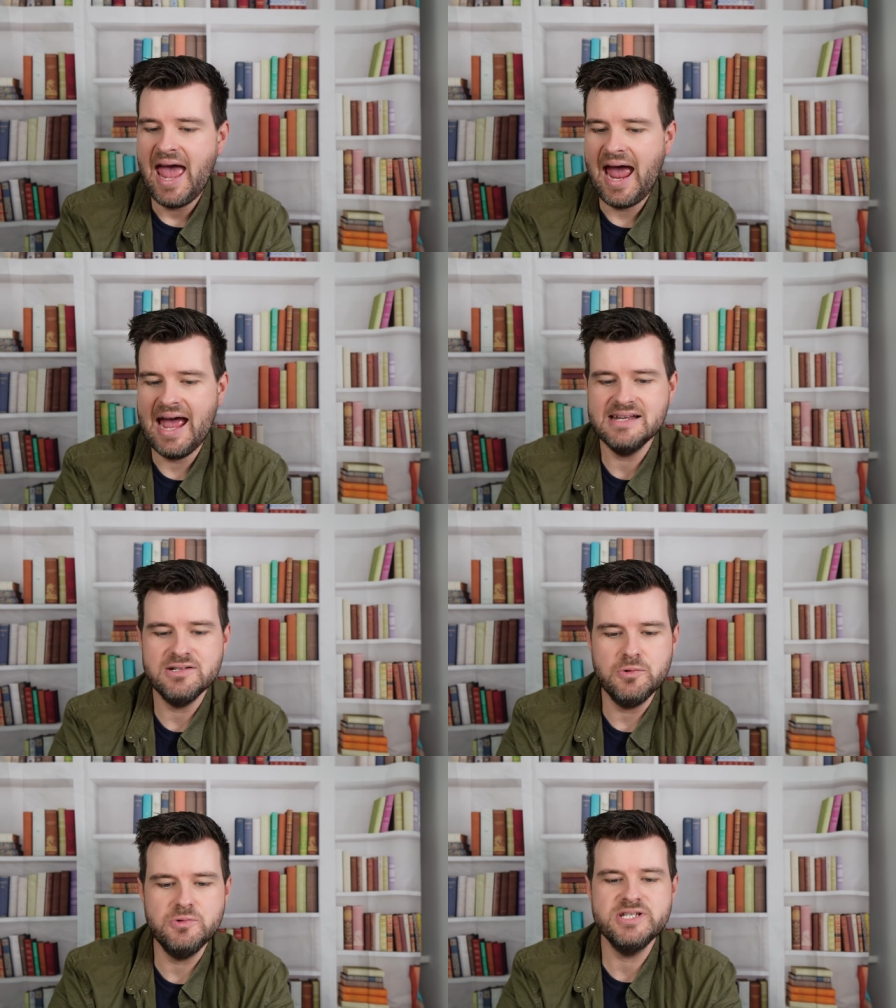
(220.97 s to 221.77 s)

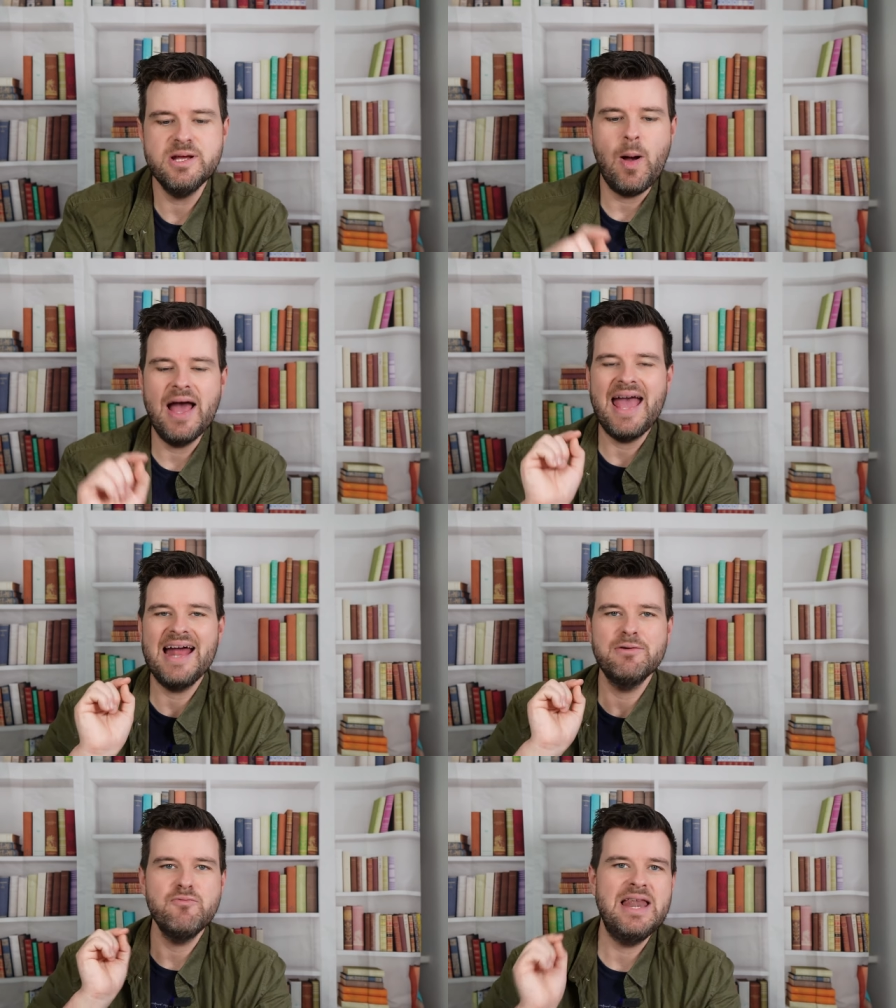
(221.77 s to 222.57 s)
And also I
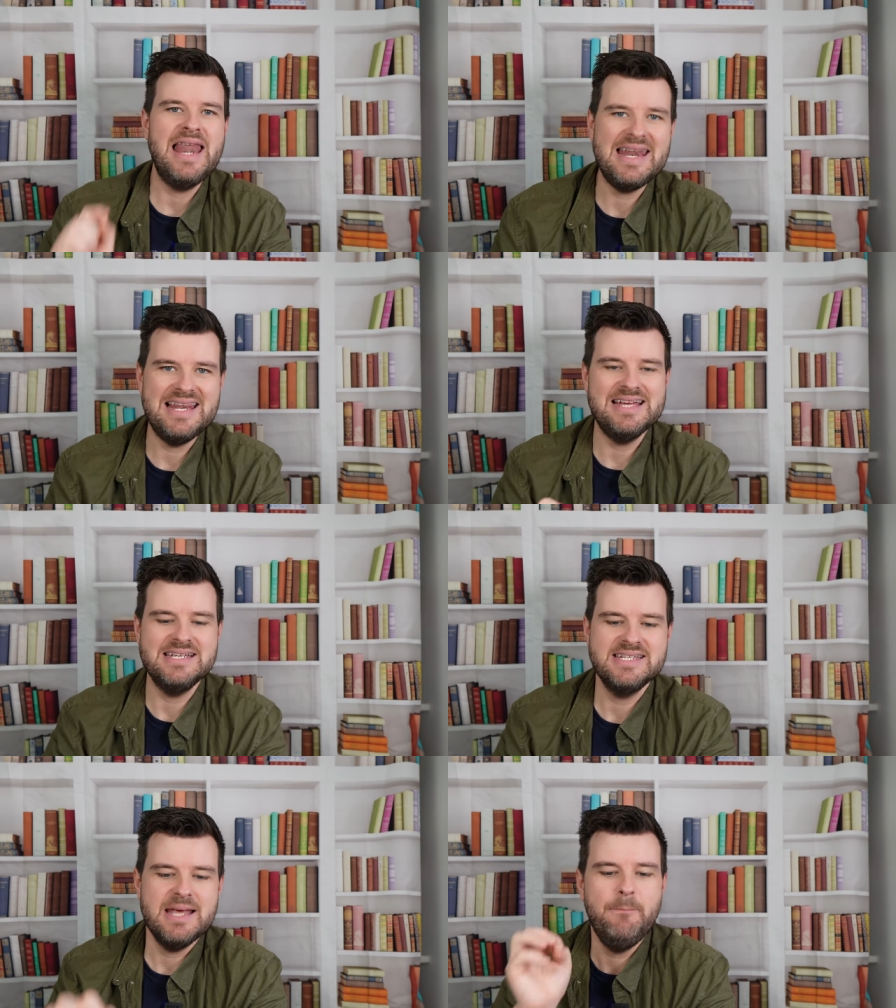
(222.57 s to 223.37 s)
had a
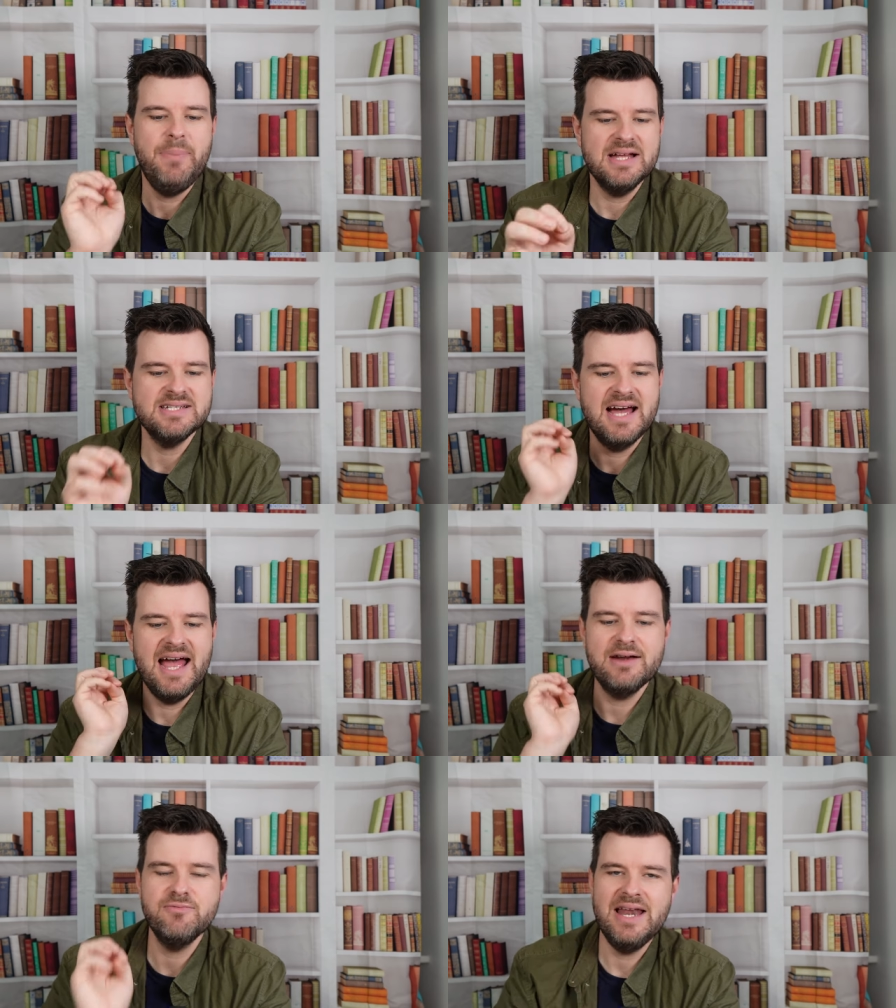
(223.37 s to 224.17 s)
Relentless, but I
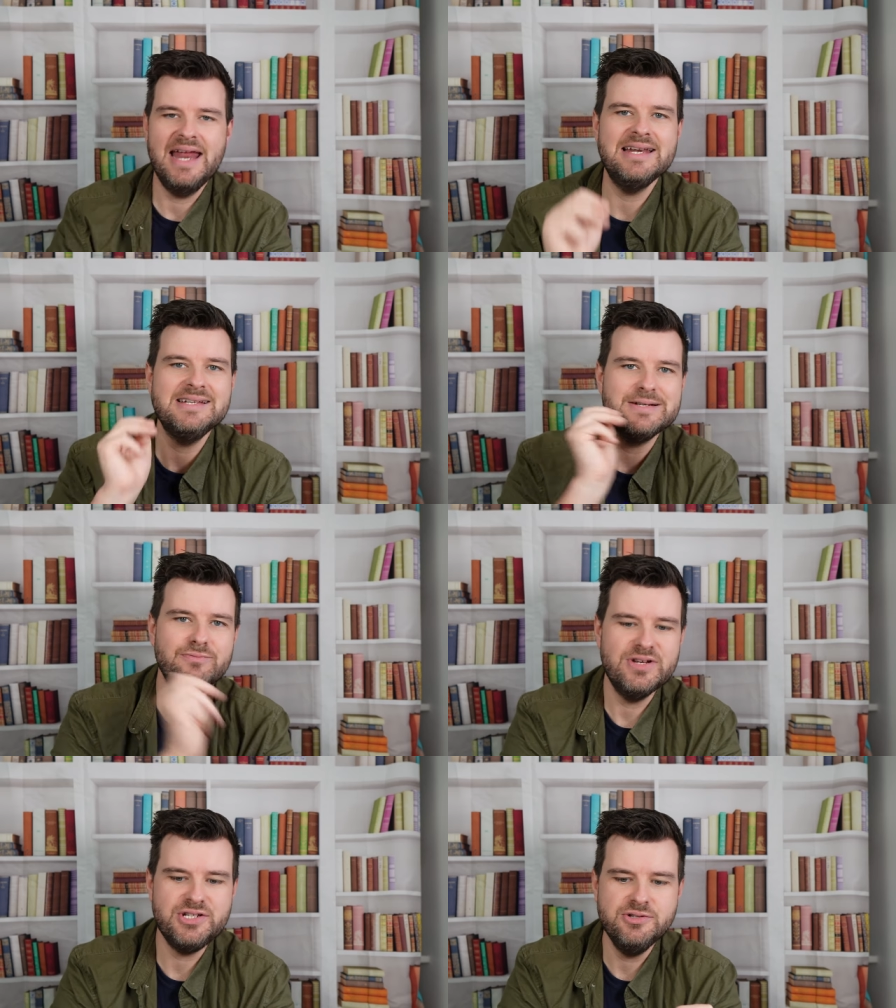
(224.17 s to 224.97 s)
had a Relentless
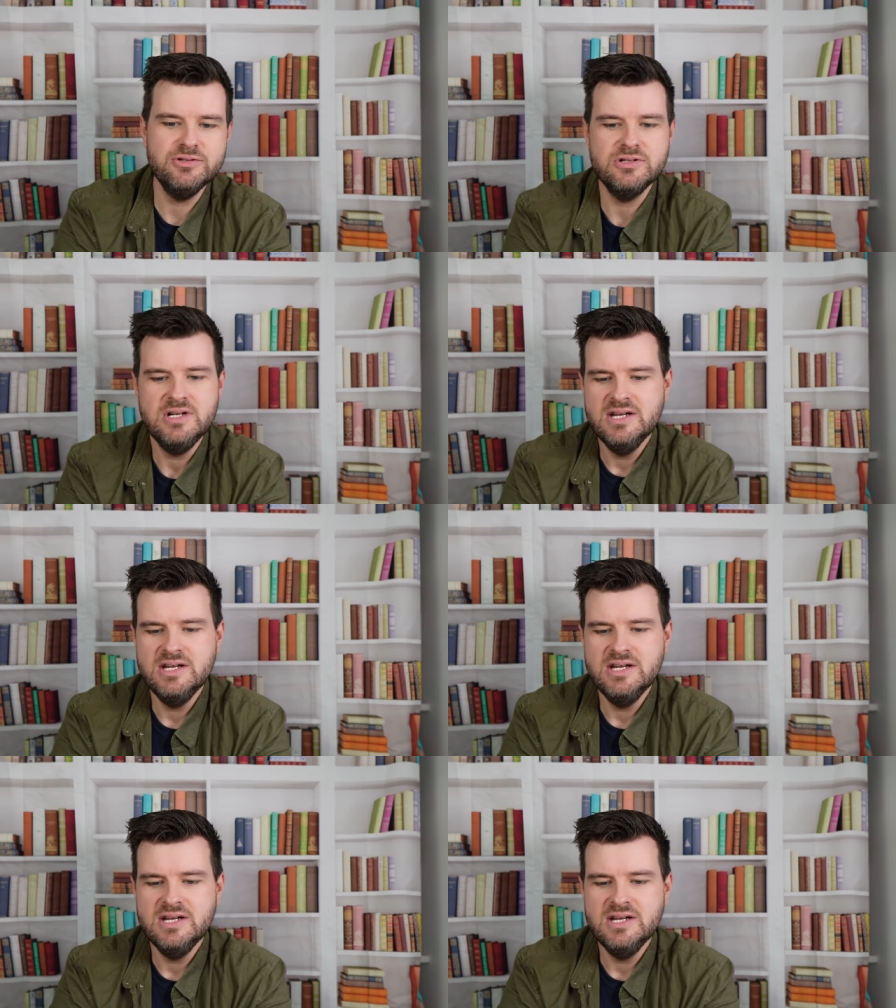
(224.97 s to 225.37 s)
original.